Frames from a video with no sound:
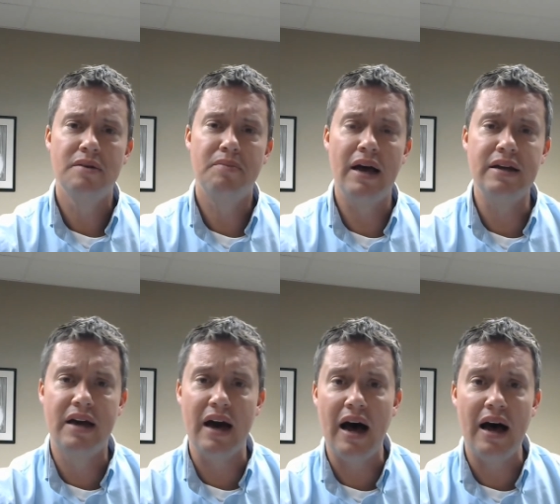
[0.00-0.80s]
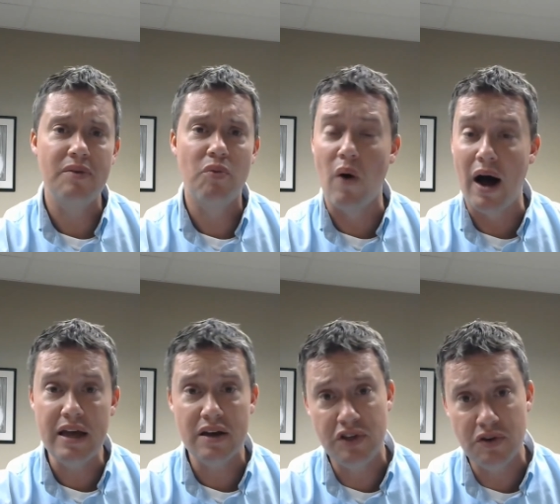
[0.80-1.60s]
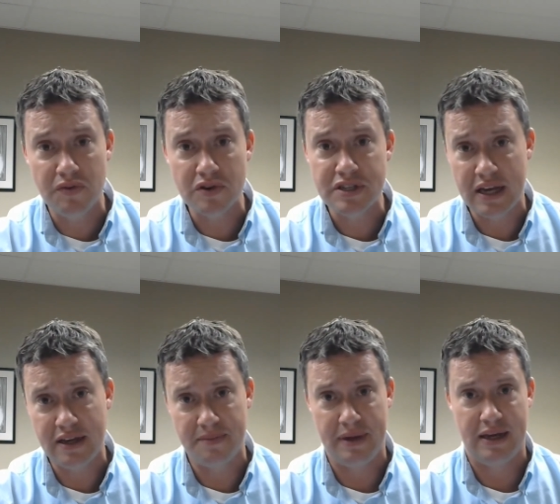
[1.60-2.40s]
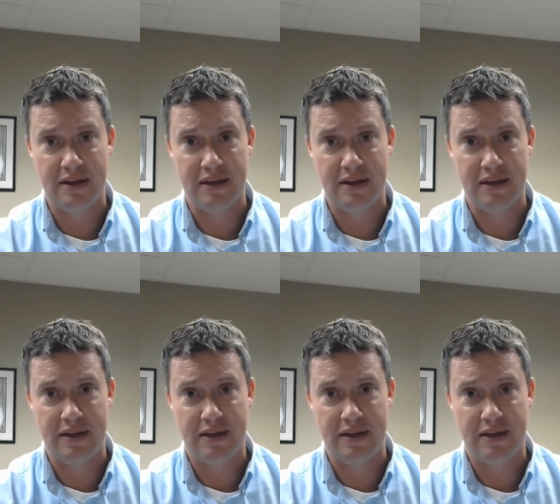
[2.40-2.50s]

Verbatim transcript: my God, why have you forsaken me?